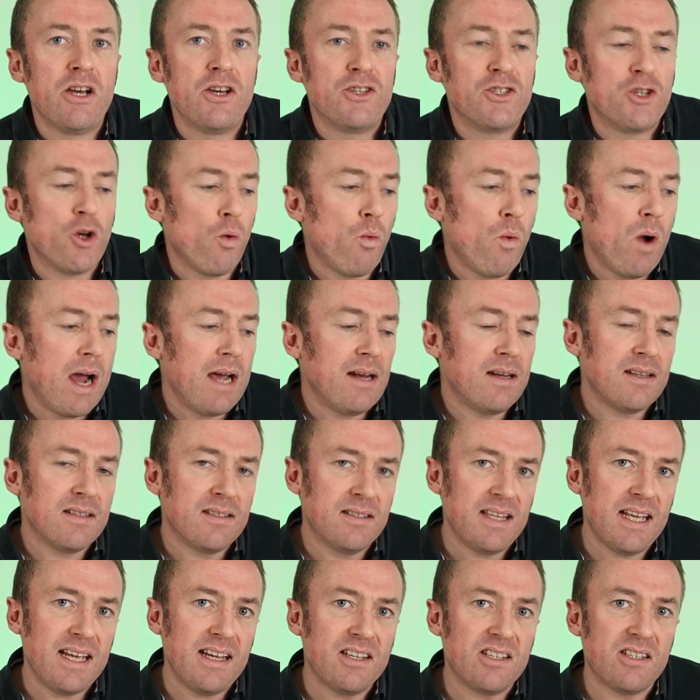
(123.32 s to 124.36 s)
So where
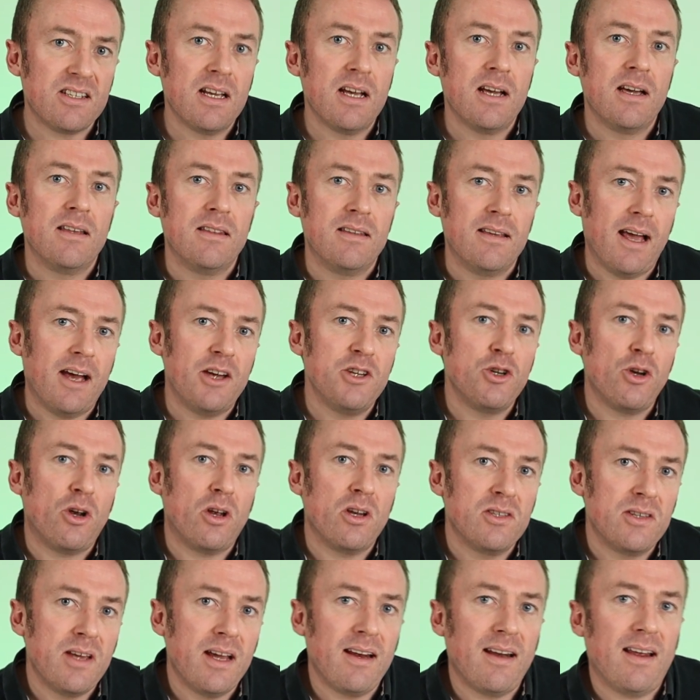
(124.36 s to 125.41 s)
does this, the Azure
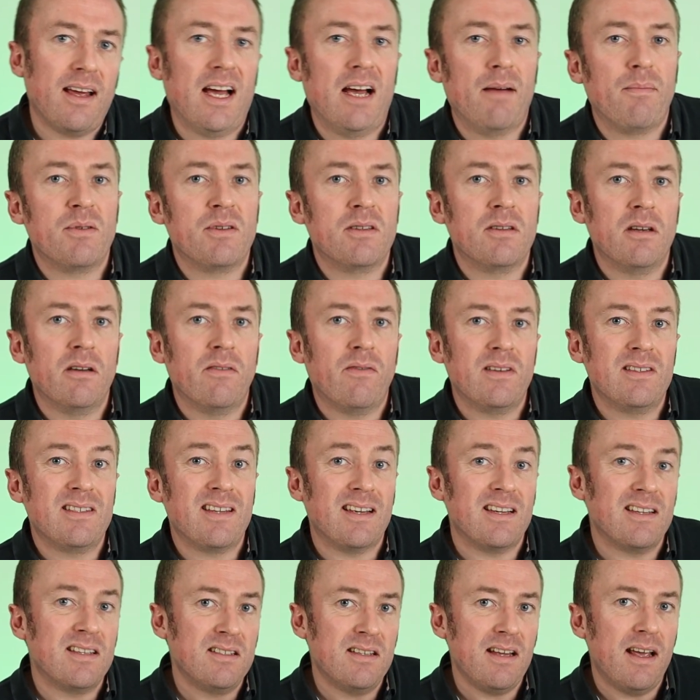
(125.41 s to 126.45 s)
Container App Service,
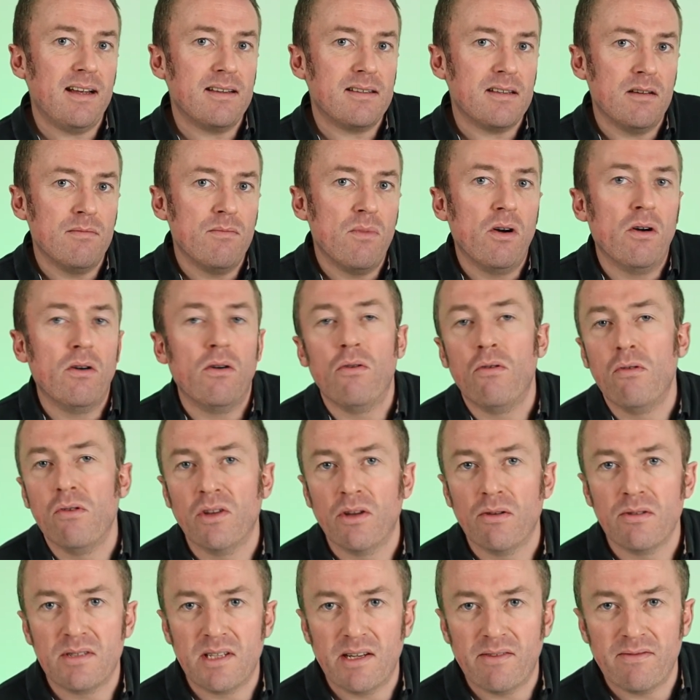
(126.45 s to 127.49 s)
sit among all
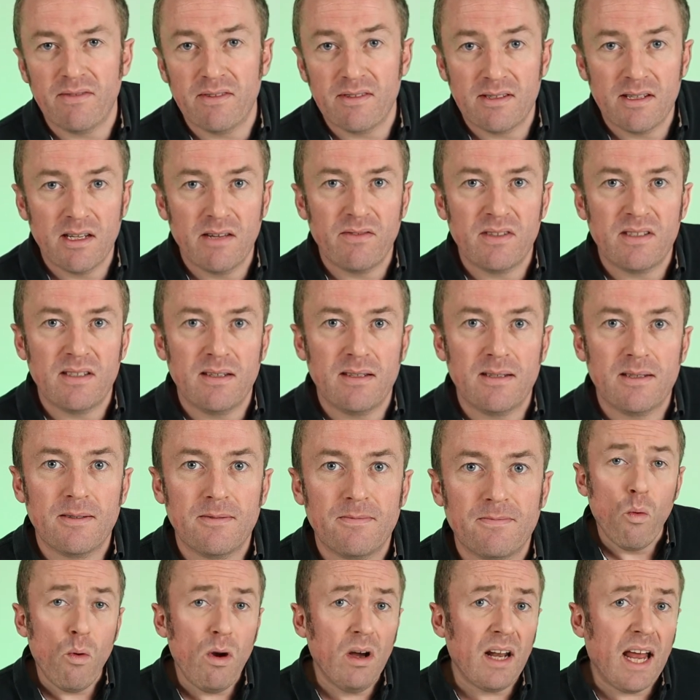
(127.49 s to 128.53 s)
those different services?
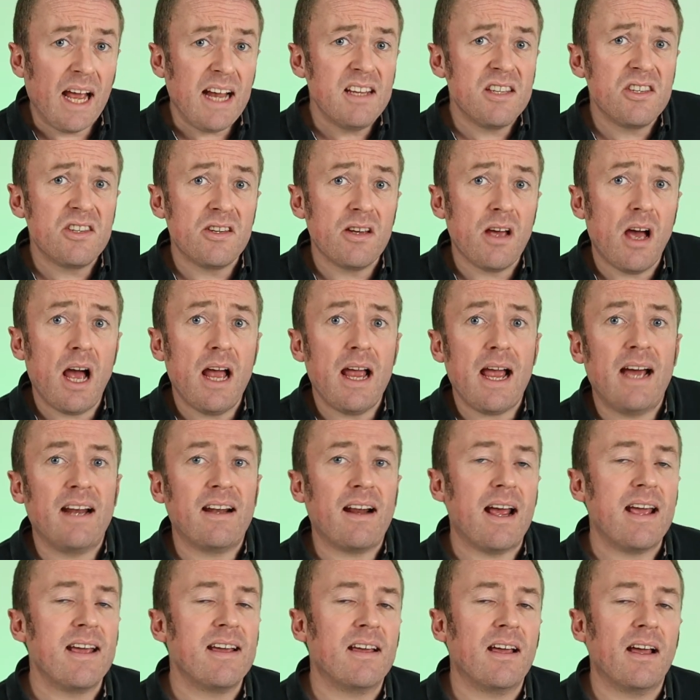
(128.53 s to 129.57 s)
Well, ACI and
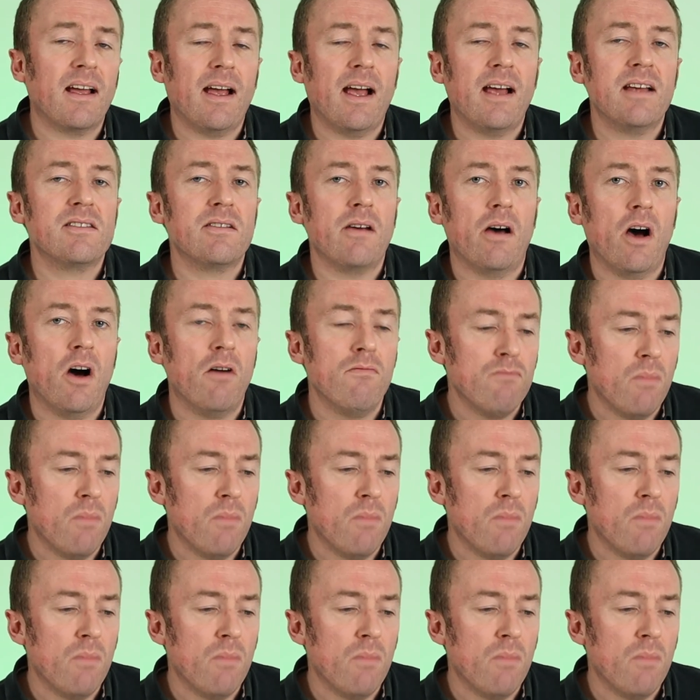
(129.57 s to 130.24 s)
AKS are